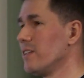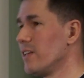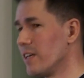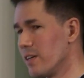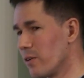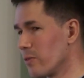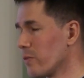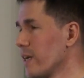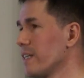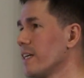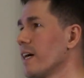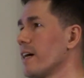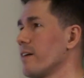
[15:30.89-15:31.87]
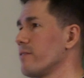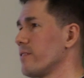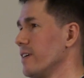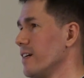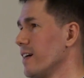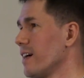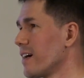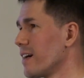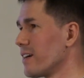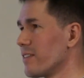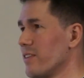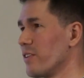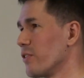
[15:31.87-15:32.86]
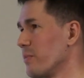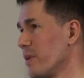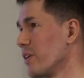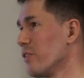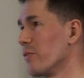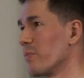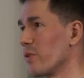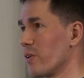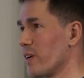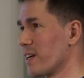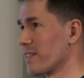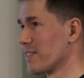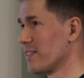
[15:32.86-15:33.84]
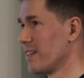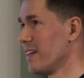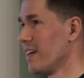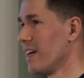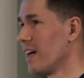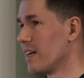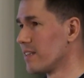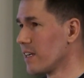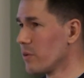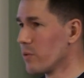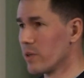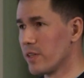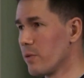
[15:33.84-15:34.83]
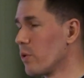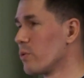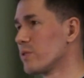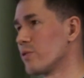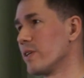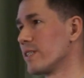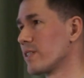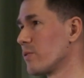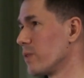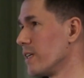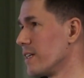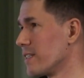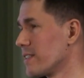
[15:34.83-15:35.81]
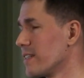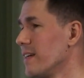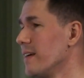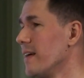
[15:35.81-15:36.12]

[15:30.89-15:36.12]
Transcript: They already have their bigger products. They won't risk with this.